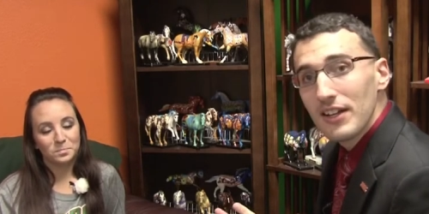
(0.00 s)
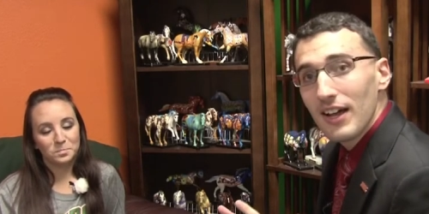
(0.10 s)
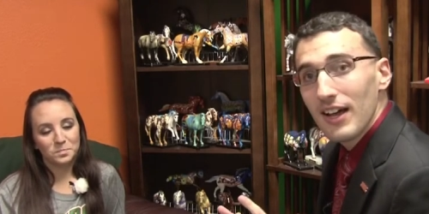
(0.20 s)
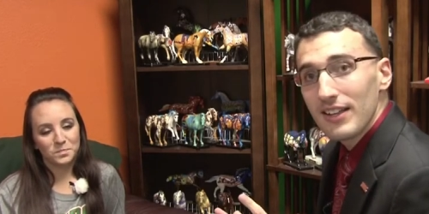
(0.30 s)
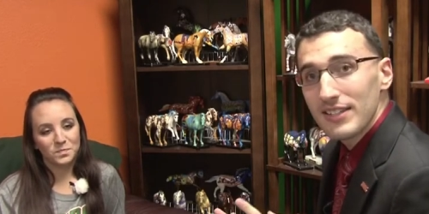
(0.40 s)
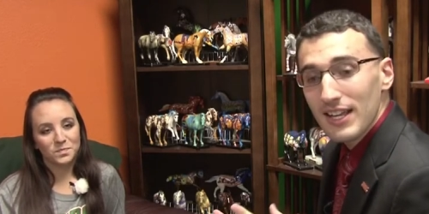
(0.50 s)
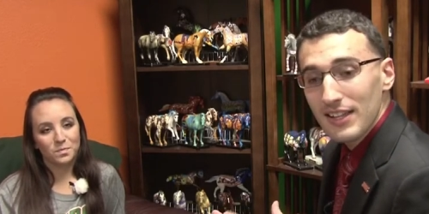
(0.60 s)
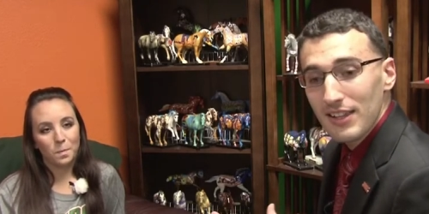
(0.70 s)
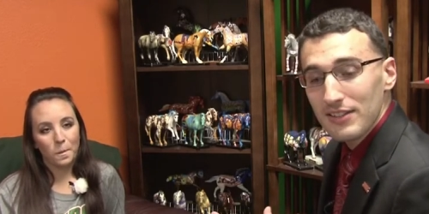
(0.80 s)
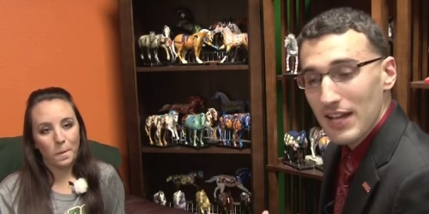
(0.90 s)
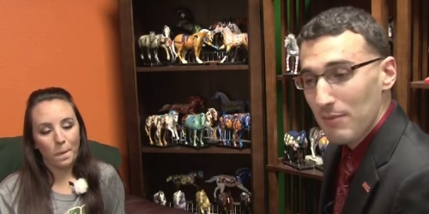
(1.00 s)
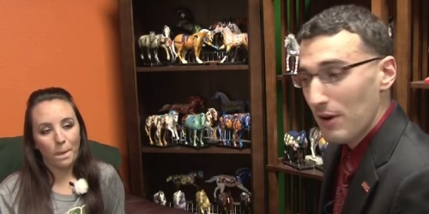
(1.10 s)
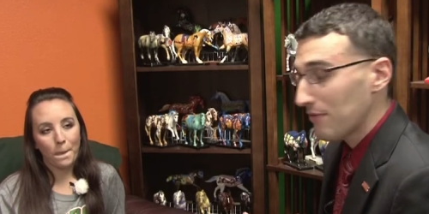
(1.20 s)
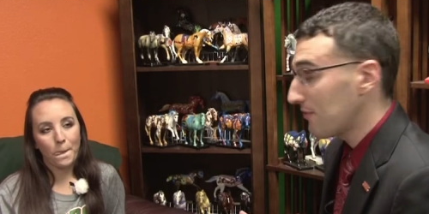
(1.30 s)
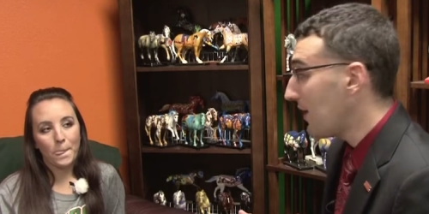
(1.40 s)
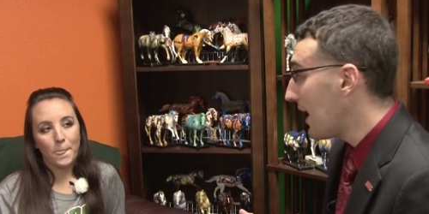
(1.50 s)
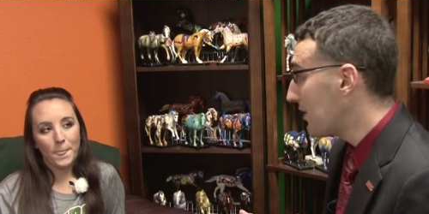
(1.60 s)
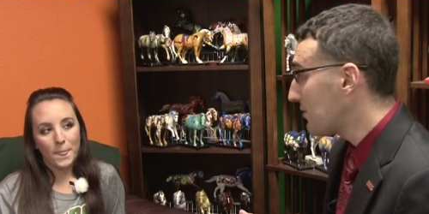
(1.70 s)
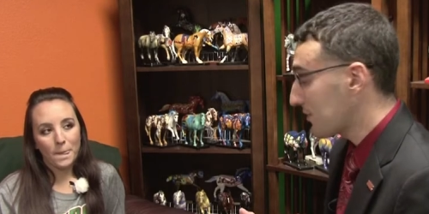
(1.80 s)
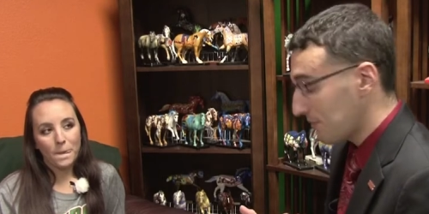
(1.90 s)
Speaker 1: uh, taking a little time off for
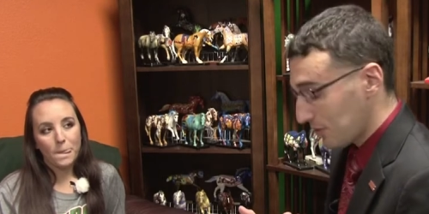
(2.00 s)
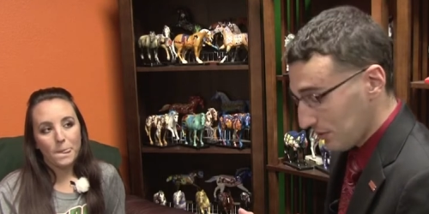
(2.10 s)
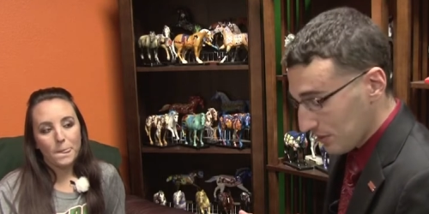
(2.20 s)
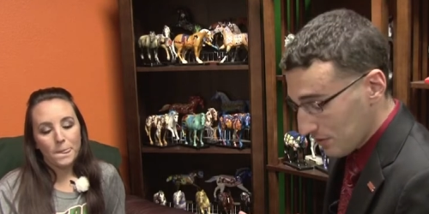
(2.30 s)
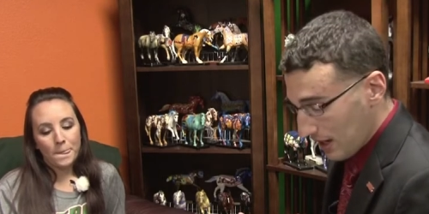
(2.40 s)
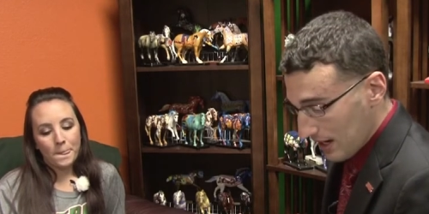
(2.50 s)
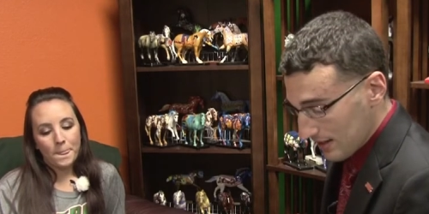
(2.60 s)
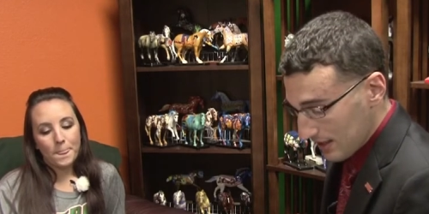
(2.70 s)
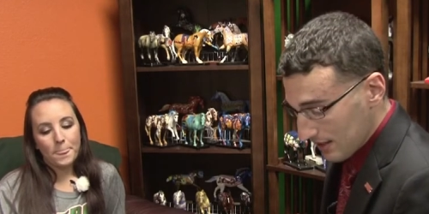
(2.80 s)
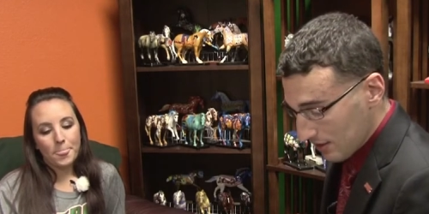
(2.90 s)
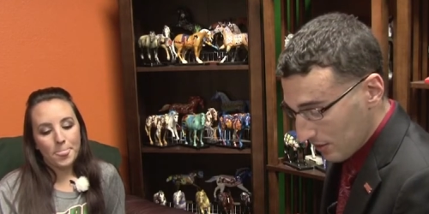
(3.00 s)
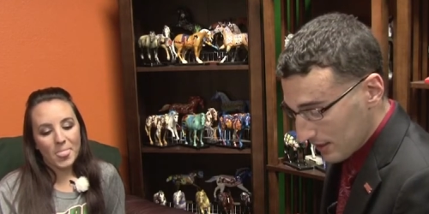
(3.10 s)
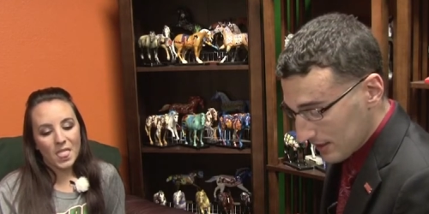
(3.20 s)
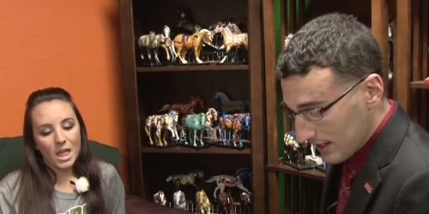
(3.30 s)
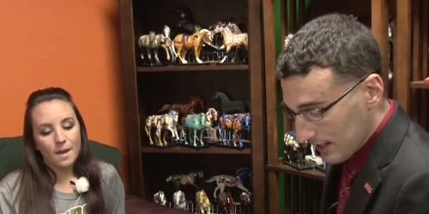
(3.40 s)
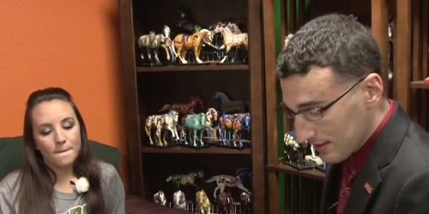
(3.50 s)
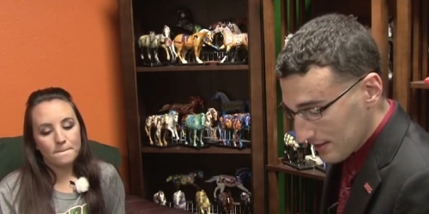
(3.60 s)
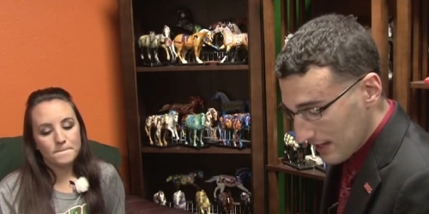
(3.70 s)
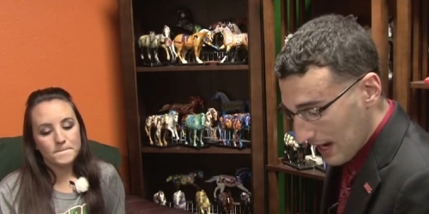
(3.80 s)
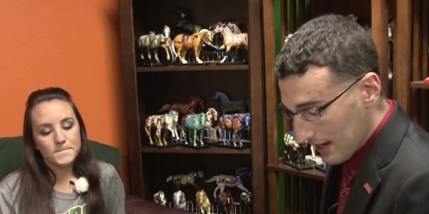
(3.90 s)
finals, which I'm sure was great, and then going to
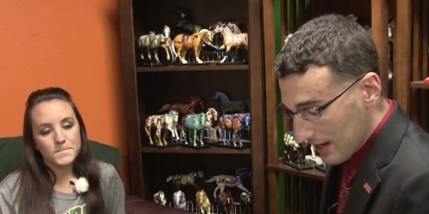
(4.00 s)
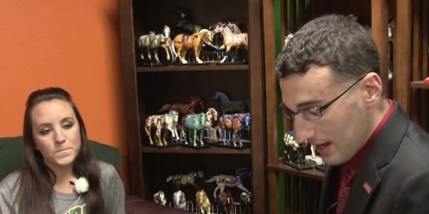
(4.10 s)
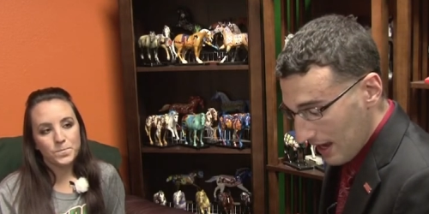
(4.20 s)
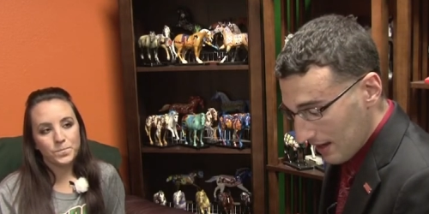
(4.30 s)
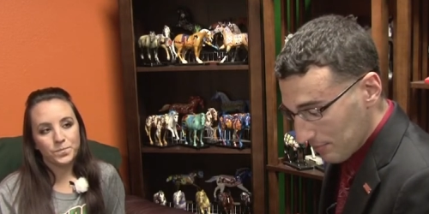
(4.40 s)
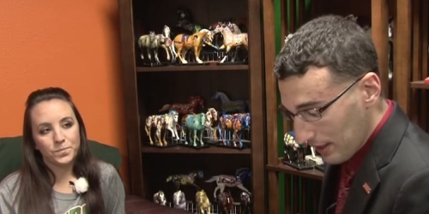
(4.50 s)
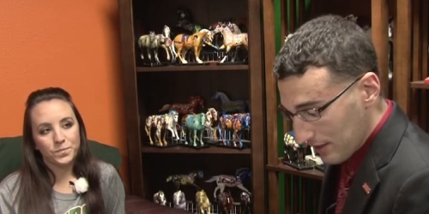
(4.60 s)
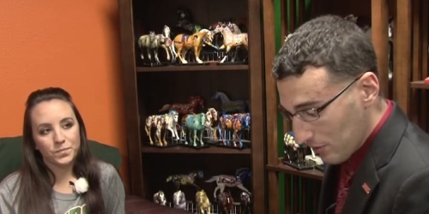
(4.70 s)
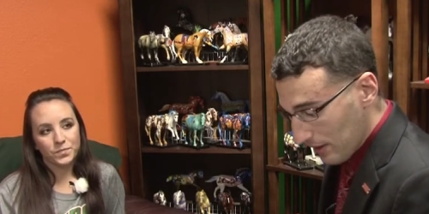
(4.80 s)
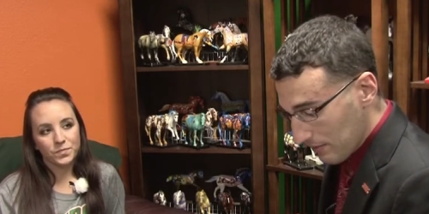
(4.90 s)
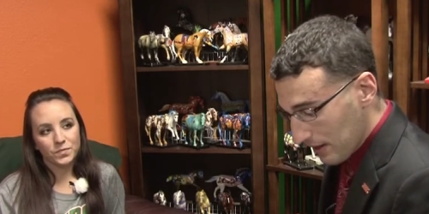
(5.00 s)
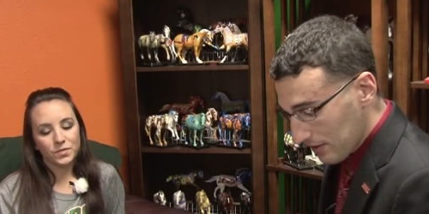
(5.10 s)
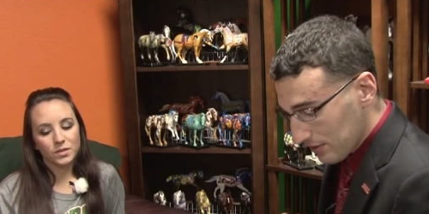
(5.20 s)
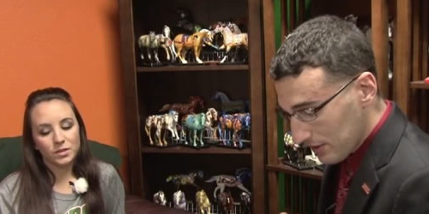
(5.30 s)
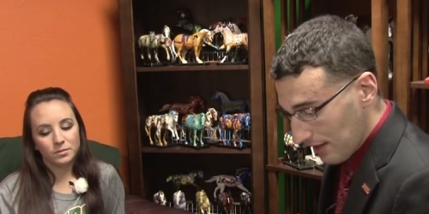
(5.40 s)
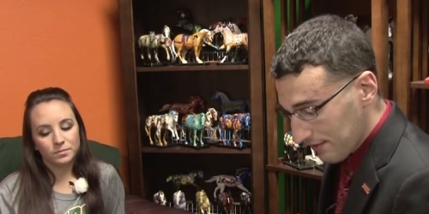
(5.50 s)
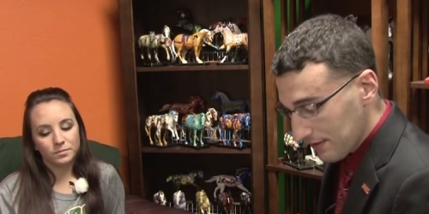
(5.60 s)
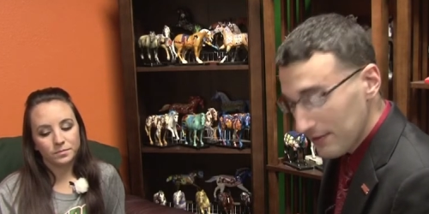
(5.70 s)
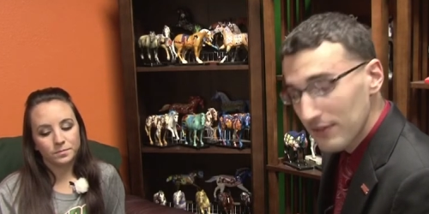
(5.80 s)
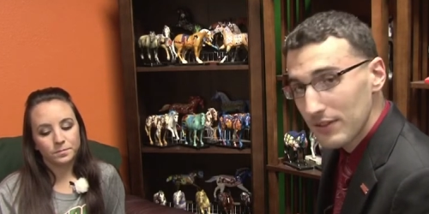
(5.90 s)
Texas Tech and playing the Red Raiders tough
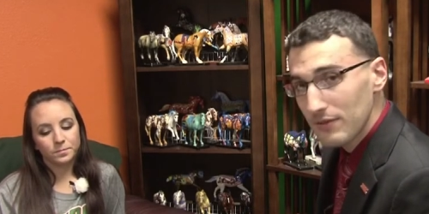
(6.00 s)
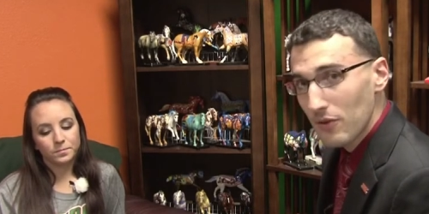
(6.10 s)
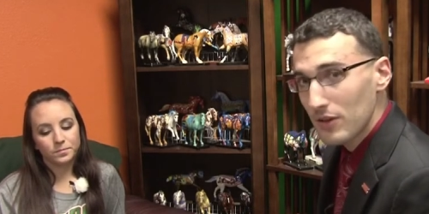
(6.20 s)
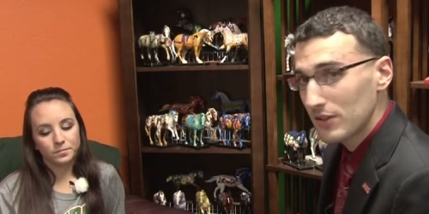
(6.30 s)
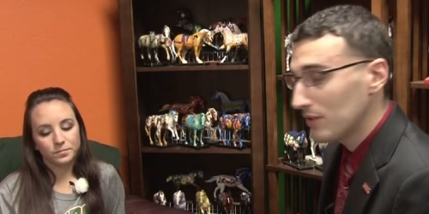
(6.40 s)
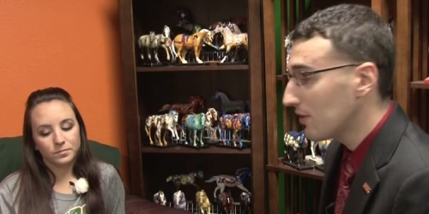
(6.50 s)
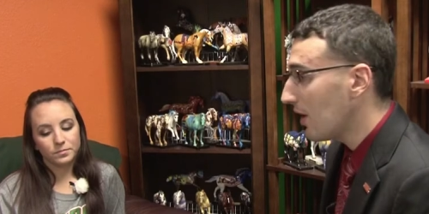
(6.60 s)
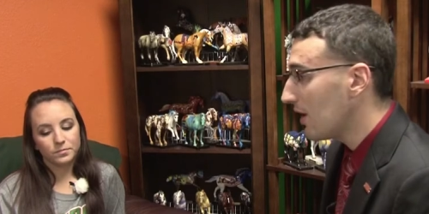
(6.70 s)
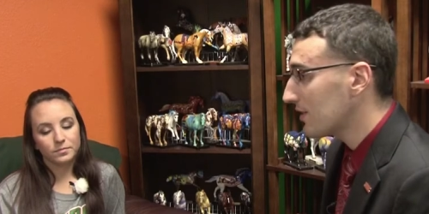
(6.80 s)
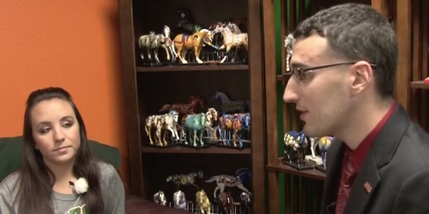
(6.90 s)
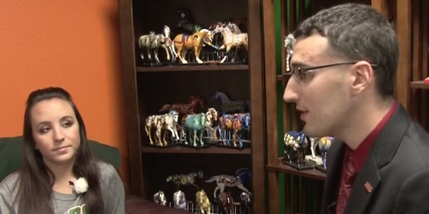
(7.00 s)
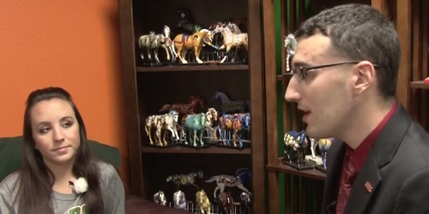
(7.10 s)
in a fifty forty-two loss.